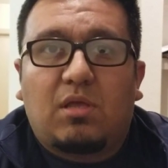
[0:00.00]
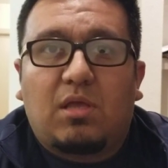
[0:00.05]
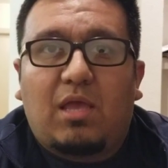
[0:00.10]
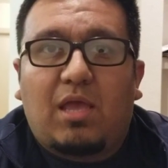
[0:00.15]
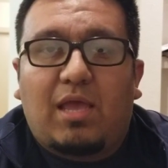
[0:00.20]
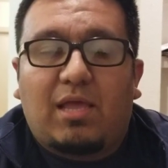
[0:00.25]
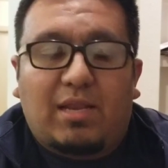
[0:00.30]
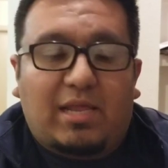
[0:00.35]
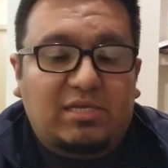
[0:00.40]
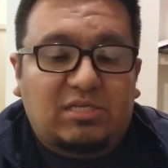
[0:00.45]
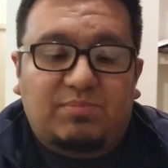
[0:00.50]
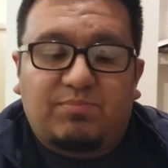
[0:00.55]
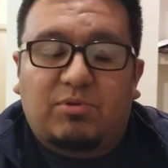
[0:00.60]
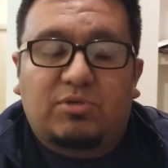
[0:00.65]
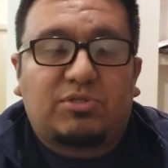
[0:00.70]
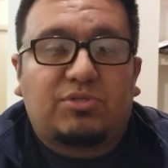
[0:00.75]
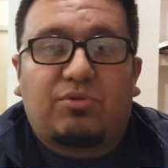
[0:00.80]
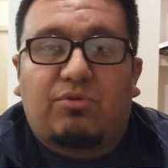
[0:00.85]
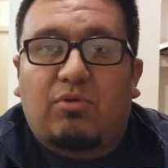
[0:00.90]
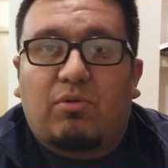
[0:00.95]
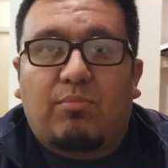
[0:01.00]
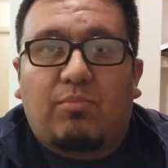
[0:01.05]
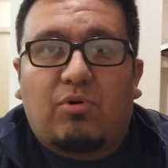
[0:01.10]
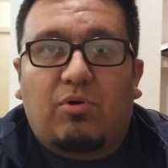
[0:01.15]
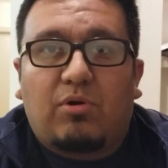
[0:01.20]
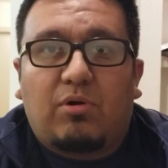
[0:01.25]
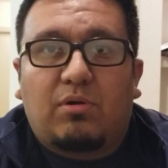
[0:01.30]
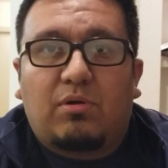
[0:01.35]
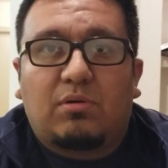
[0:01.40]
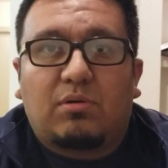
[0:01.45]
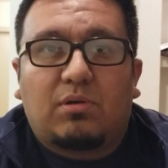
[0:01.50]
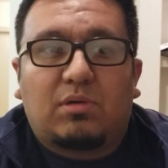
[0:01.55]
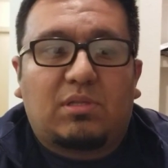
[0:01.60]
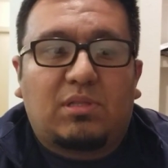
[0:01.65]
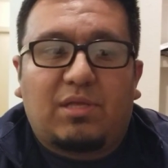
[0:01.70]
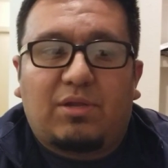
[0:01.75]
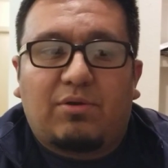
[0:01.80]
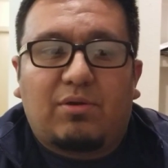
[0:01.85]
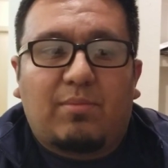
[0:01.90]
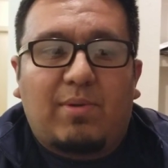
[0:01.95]
and I just pushed through the board,
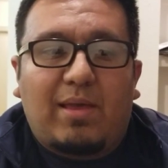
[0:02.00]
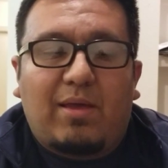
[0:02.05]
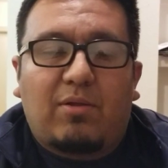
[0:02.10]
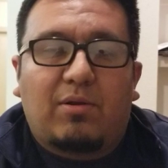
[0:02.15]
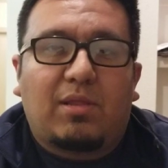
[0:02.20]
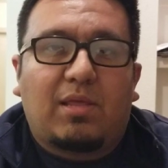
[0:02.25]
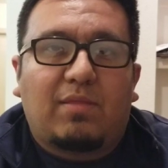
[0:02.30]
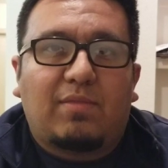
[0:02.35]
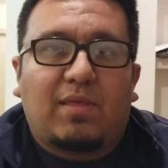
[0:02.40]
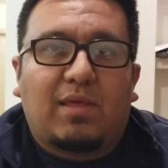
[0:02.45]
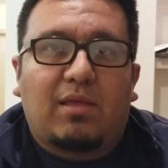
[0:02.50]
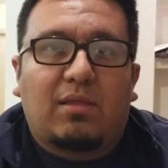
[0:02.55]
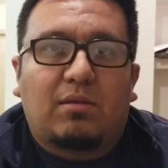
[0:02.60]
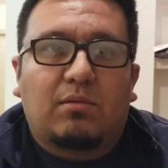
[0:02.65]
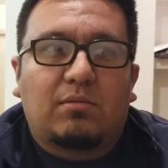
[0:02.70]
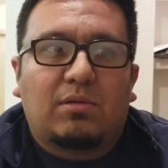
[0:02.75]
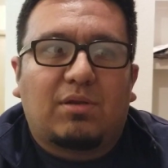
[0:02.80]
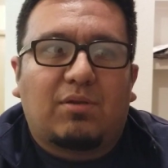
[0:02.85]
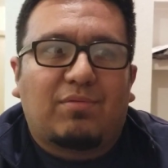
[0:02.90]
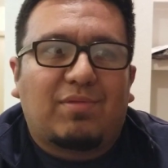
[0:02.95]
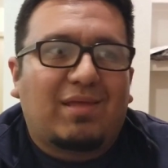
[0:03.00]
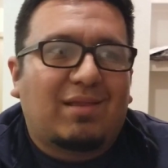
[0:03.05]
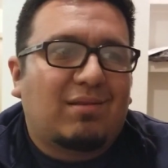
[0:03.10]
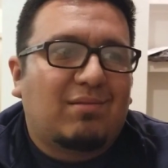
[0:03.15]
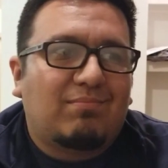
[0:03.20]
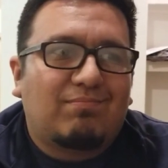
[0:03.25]
cleared them out, and then they